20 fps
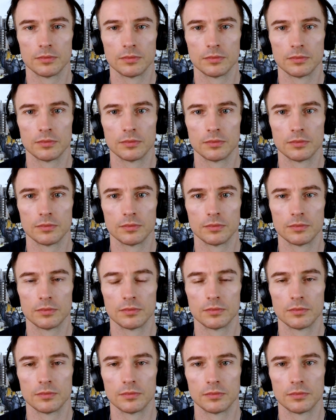
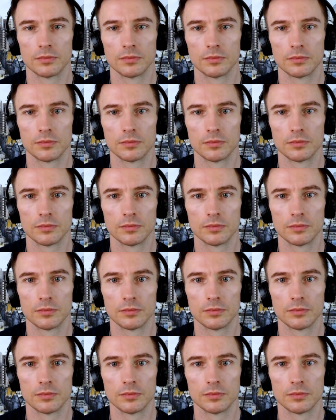
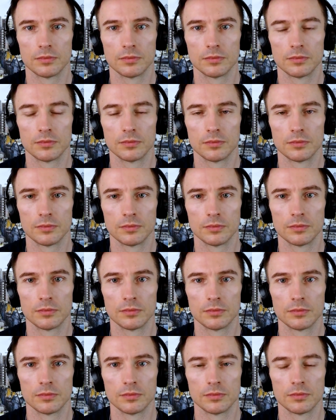
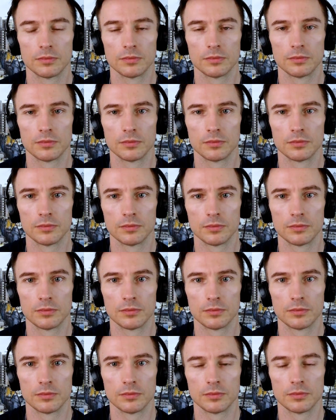
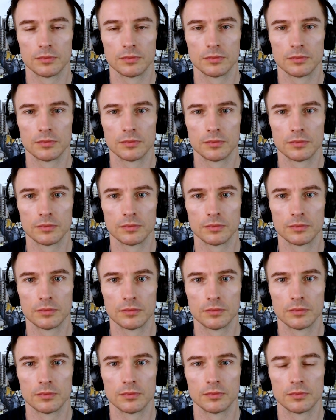
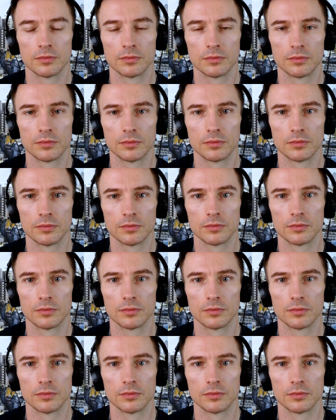[no speech]